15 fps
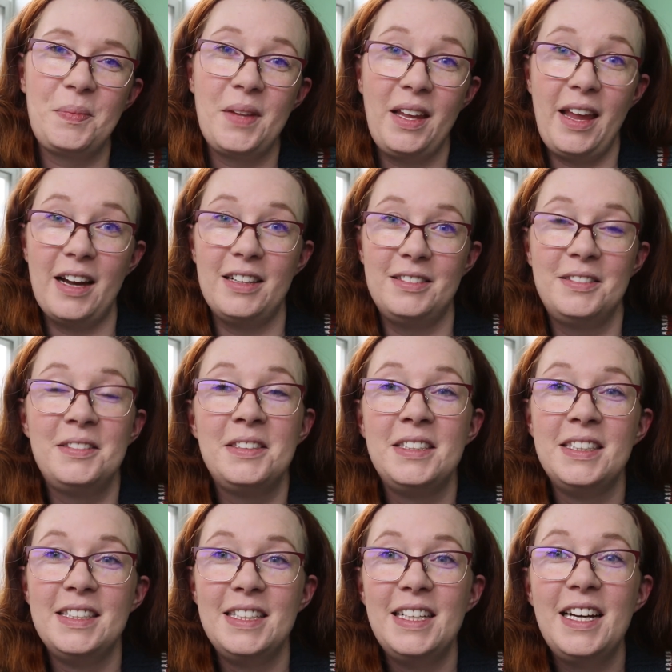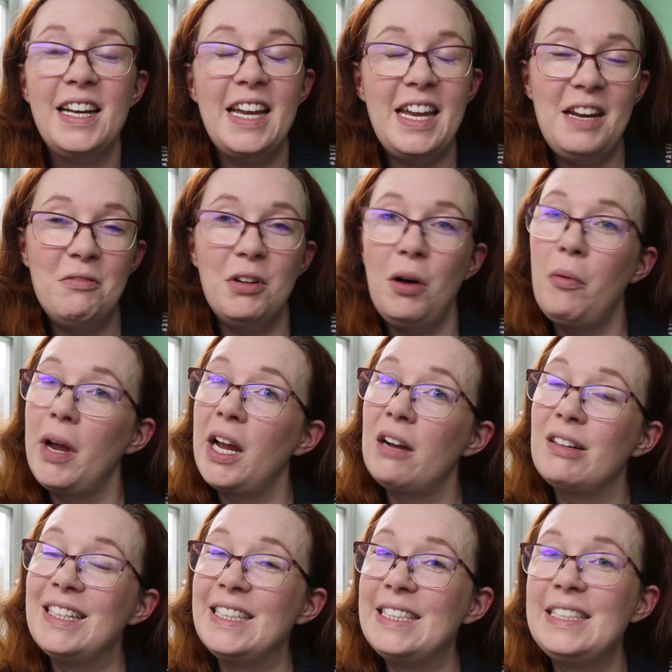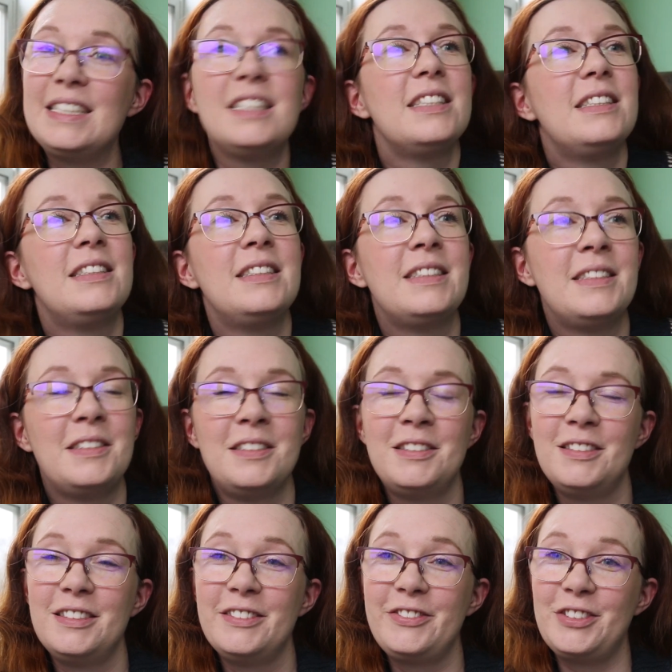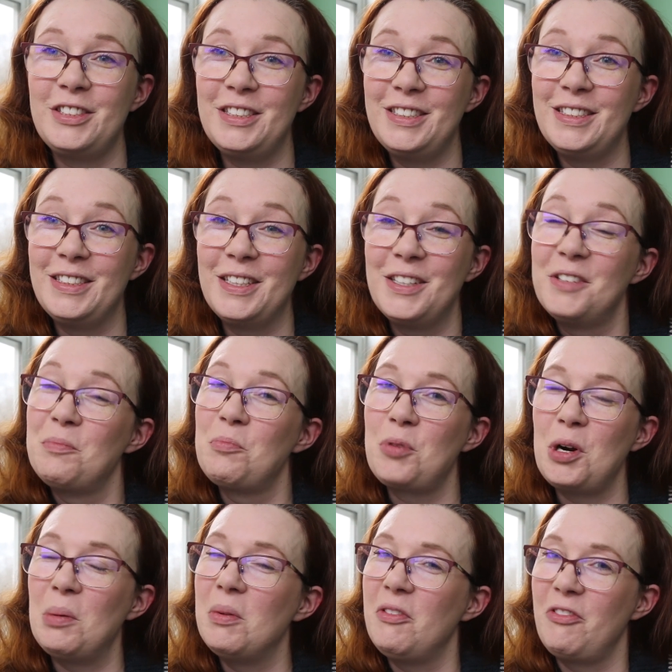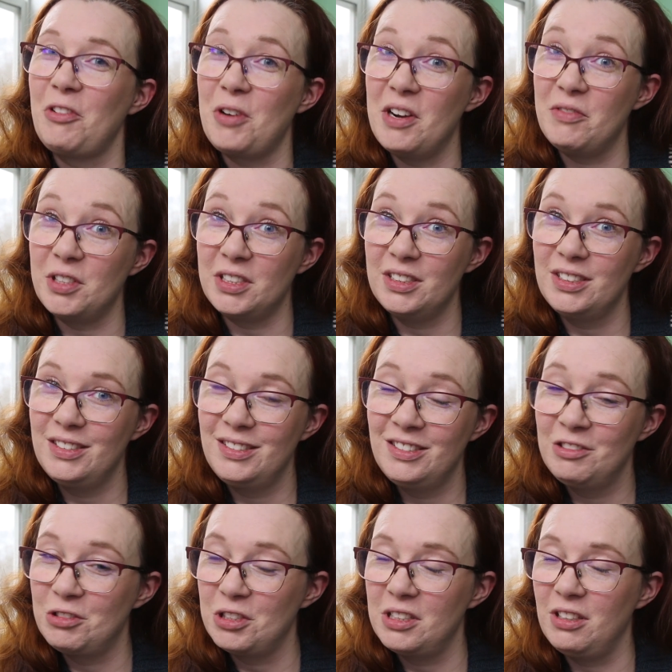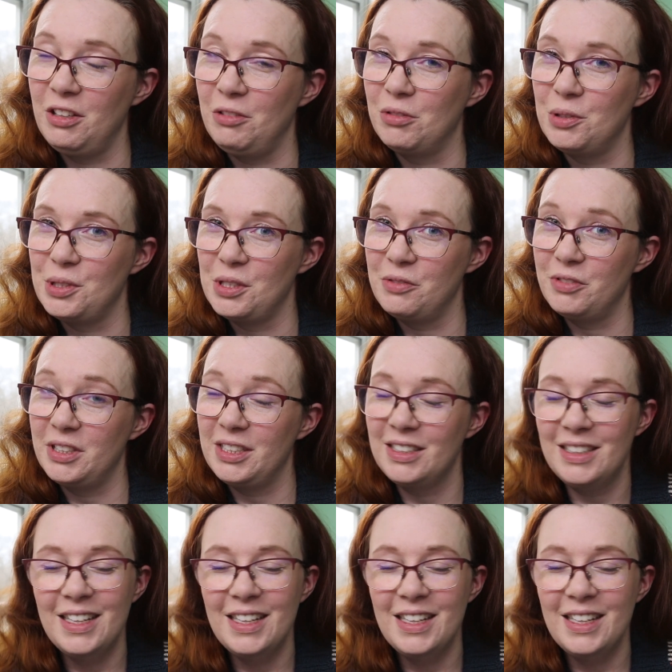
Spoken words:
yeah, he will wear it for probably forever, or until he grows out of it.